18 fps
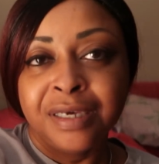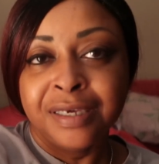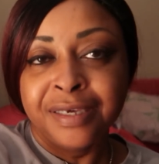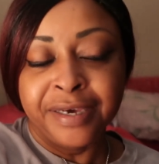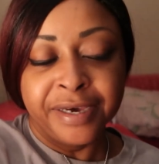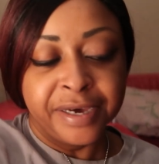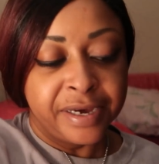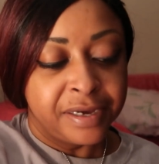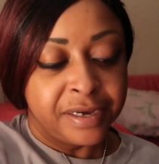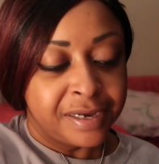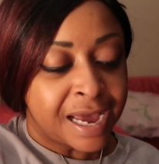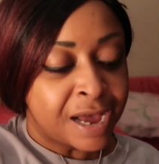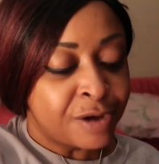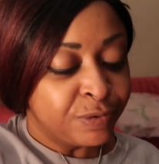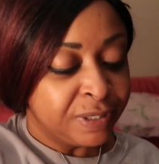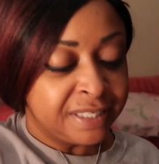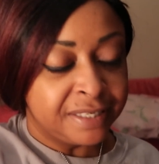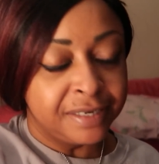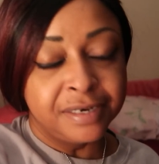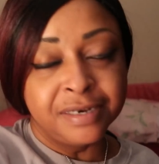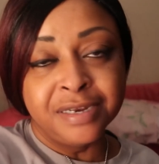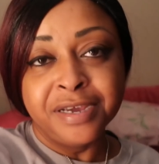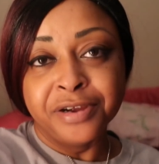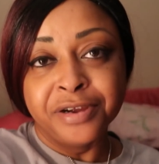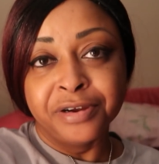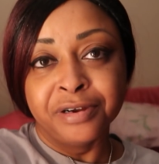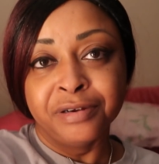Yeah, I was sitting
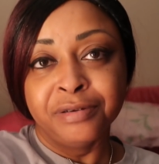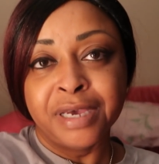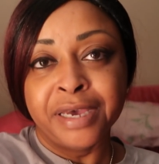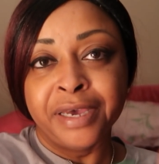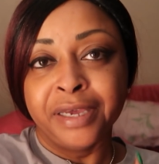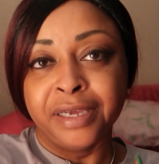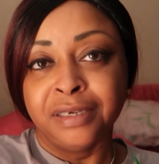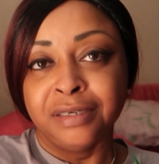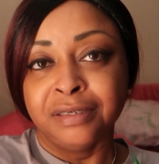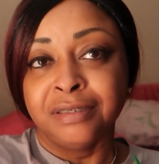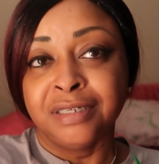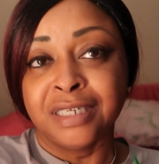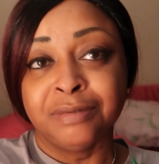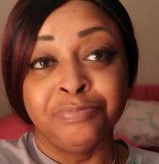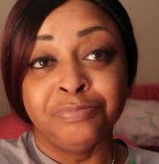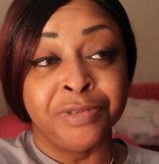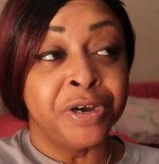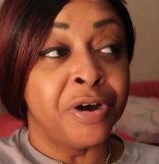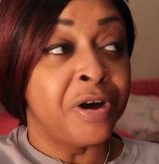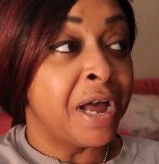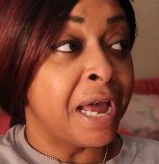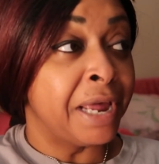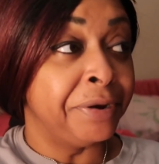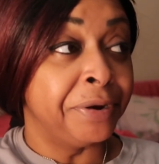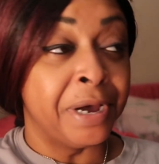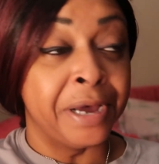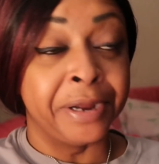here and y'all,
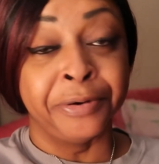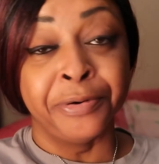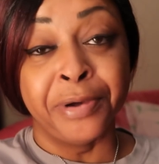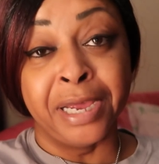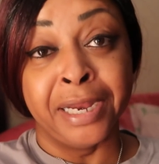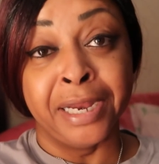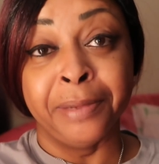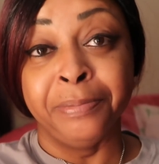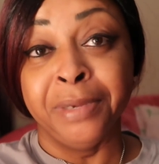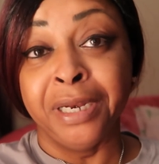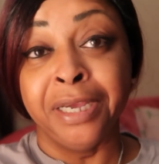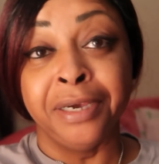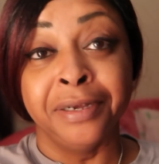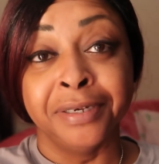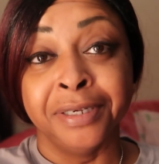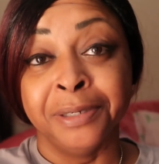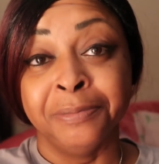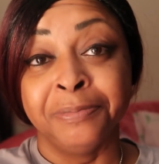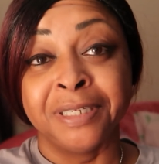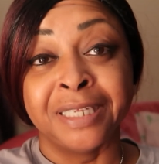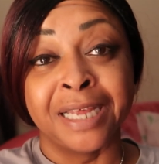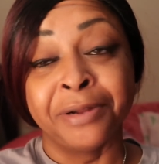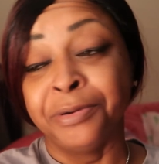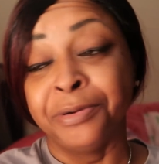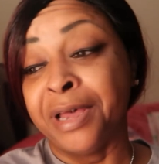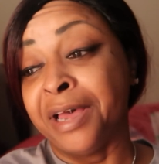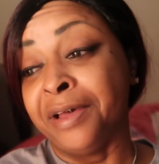I know I don't have that many clips. I
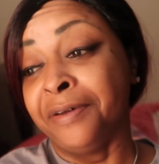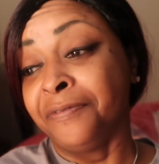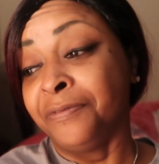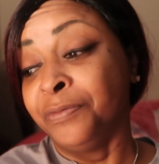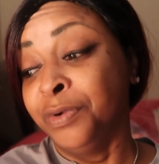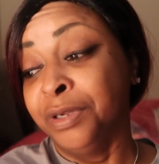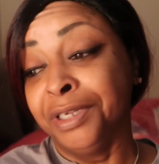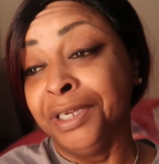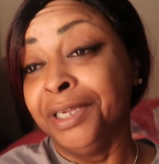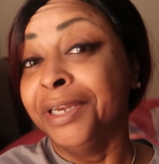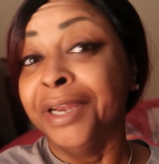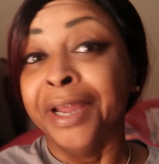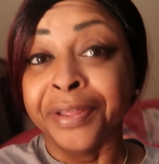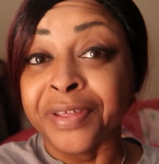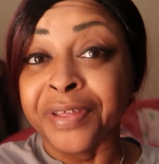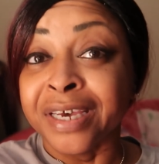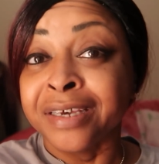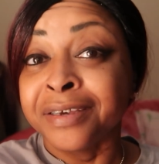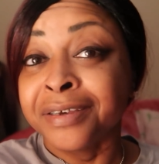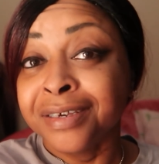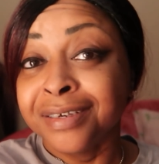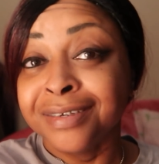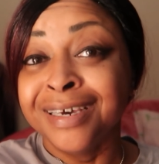don't have really nothing.